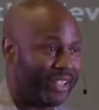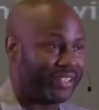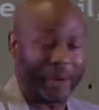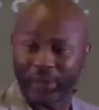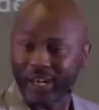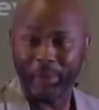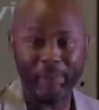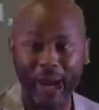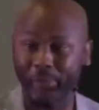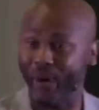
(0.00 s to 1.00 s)
They were coming
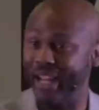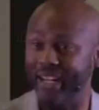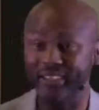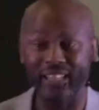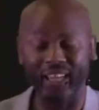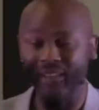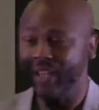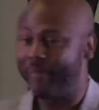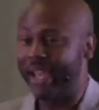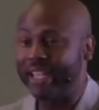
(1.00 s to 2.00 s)
back bragging. They said,
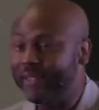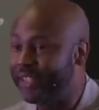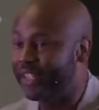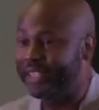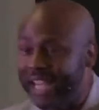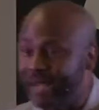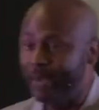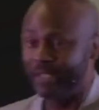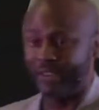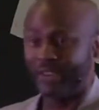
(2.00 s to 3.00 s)
Man, even the
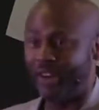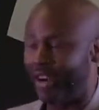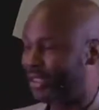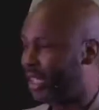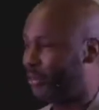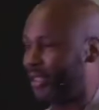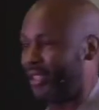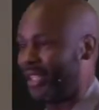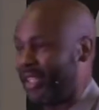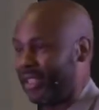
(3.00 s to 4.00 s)
demons are subject
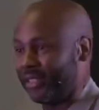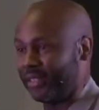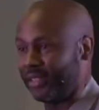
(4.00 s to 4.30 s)
to us.